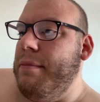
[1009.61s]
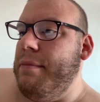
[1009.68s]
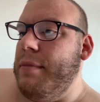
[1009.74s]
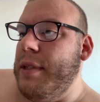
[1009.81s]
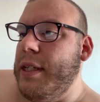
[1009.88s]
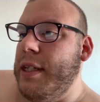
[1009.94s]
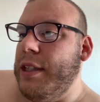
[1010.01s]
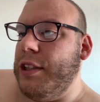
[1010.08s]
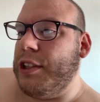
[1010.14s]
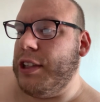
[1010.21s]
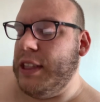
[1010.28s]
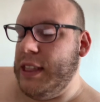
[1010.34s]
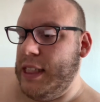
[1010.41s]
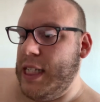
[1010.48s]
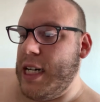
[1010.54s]
yeah,
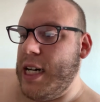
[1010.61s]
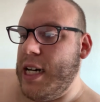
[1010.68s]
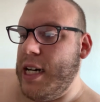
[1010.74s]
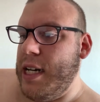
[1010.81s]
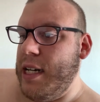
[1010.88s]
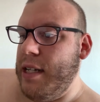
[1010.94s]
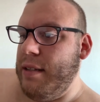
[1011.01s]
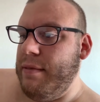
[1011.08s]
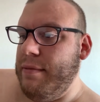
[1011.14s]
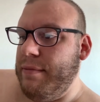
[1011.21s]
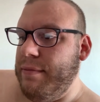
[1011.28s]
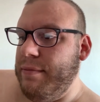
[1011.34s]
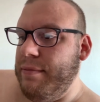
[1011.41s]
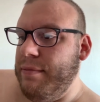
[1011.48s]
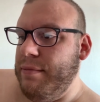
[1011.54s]
she died.
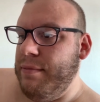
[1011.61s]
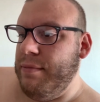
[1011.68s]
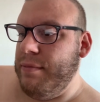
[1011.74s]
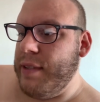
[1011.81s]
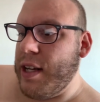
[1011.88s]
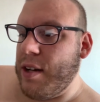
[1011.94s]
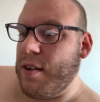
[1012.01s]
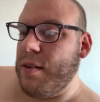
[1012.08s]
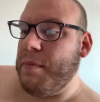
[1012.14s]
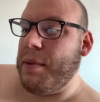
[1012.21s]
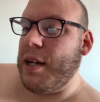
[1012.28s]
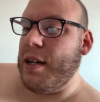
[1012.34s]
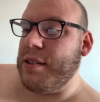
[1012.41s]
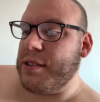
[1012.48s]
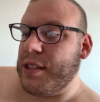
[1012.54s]
That hurt
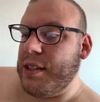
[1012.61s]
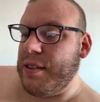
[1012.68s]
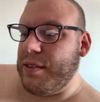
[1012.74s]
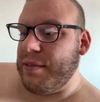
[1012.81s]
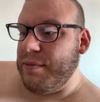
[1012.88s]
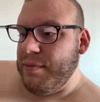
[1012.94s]
Bosco.